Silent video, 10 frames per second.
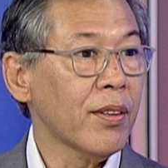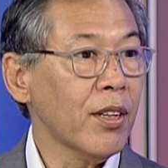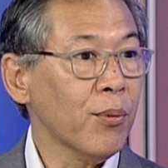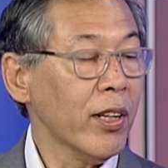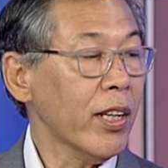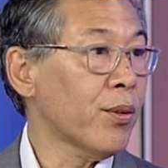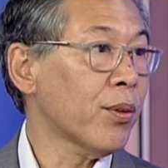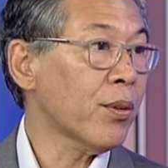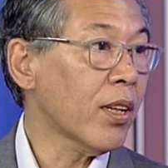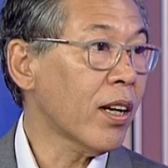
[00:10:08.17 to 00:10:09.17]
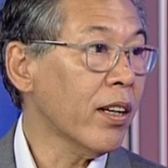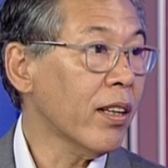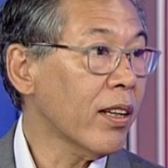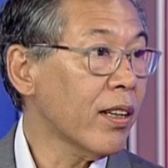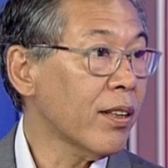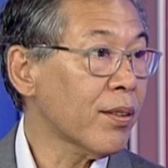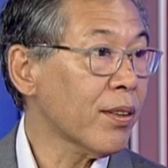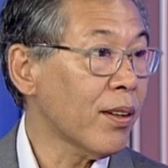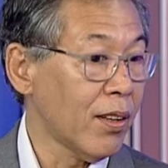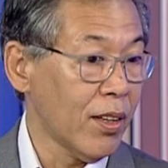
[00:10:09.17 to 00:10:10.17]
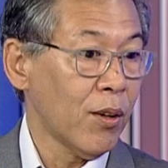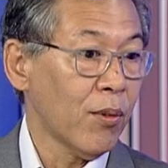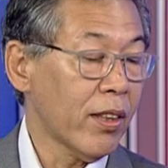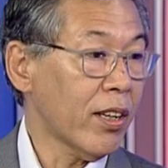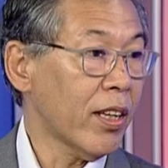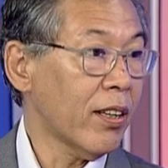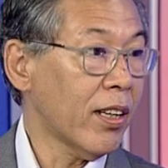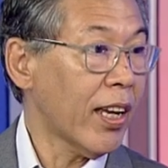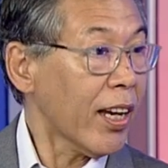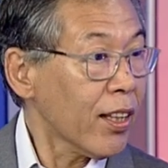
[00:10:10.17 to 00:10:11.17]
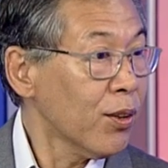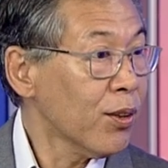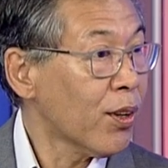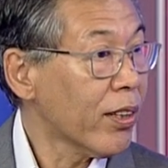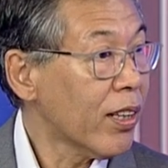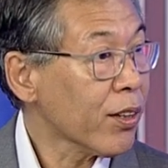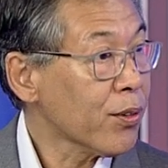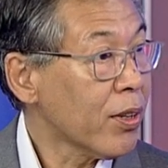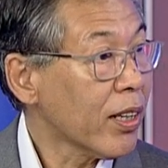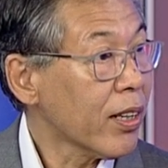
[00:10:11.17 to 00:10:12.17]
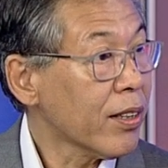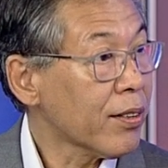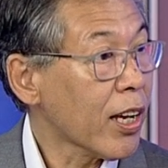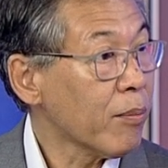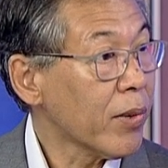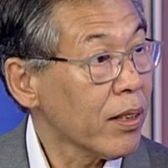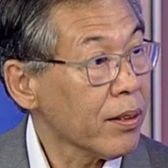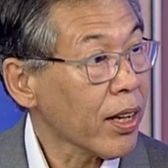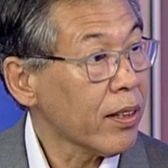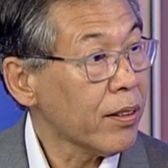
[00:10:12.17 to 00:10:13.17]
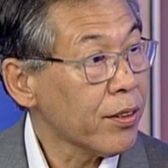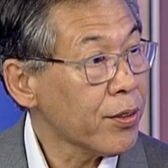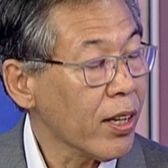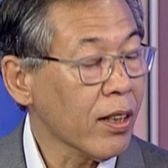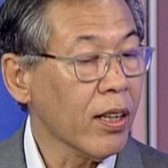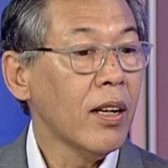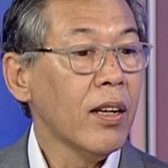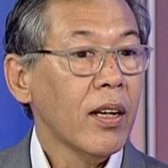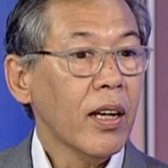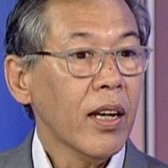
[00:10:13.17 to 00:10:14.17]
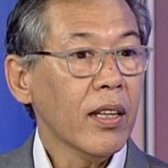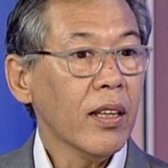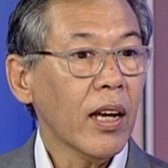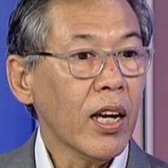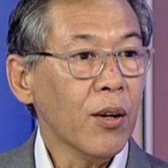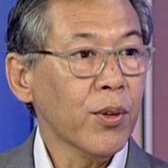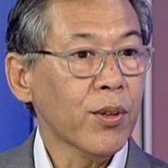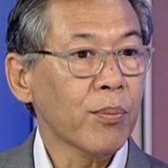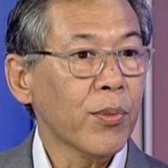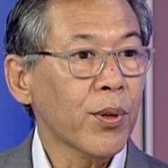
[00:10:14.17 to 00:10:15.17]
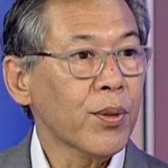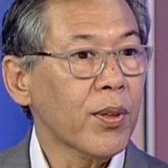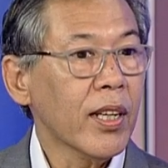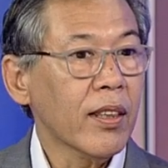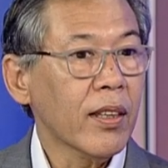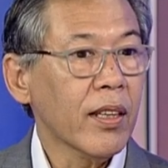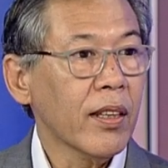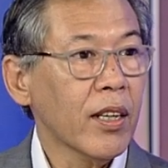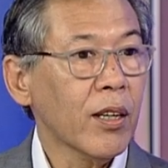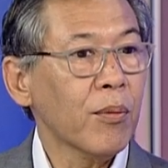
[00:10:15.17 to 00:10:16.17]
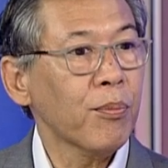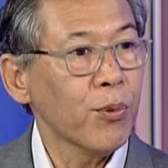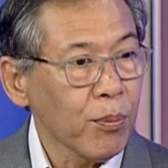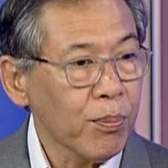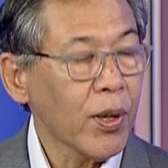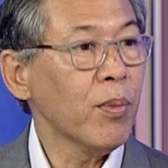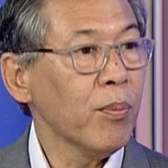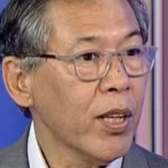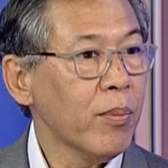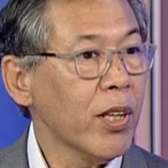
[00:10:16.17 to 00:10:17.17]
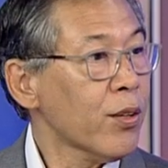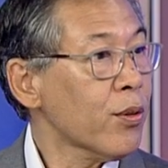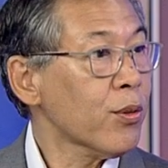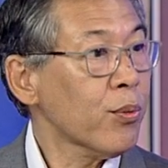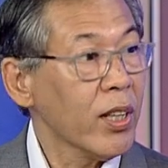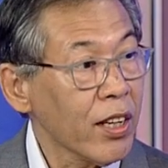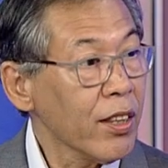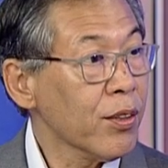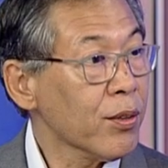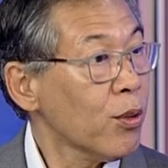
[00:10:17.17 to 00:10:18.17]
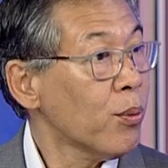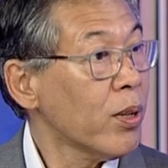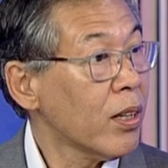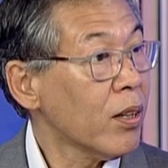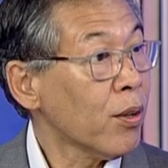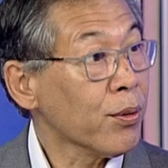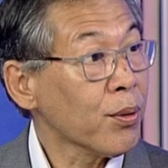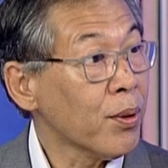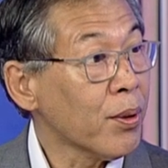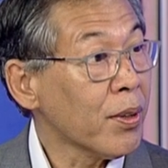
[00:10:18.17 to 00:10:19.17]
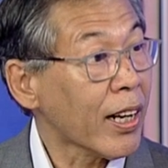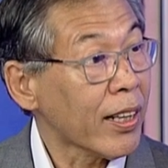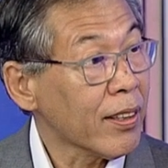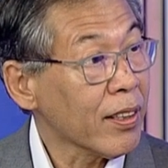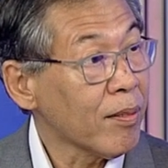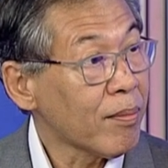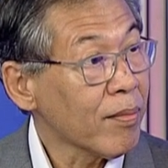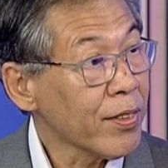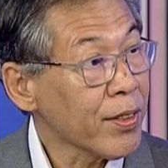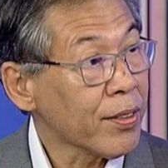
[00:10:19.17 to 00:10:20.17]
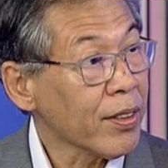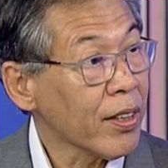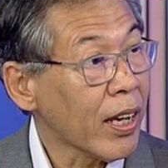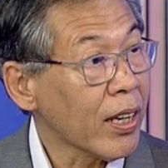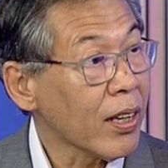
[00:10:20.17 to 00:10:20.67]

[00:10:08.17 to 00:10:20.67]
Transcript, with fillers: there were issues regarding his uh, whether he really had good conduct during his time inside jail. And I would suppose that uh, there would probably be issues with others who were also granted G C T A.